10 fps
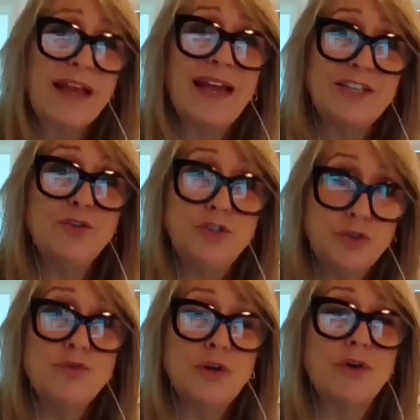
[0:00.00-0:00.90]
and you
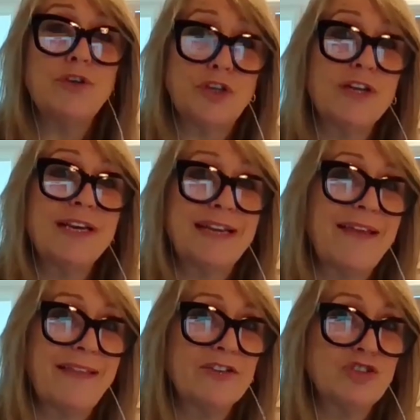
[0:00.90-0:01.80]
do know that you're going to
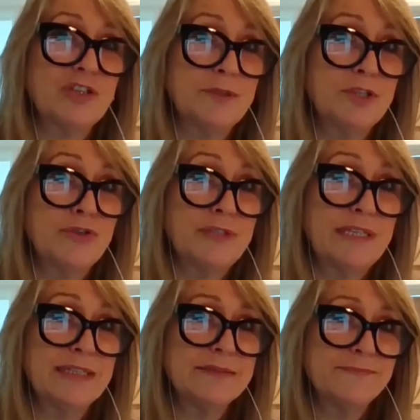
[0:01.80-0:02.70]
get that treatment you need.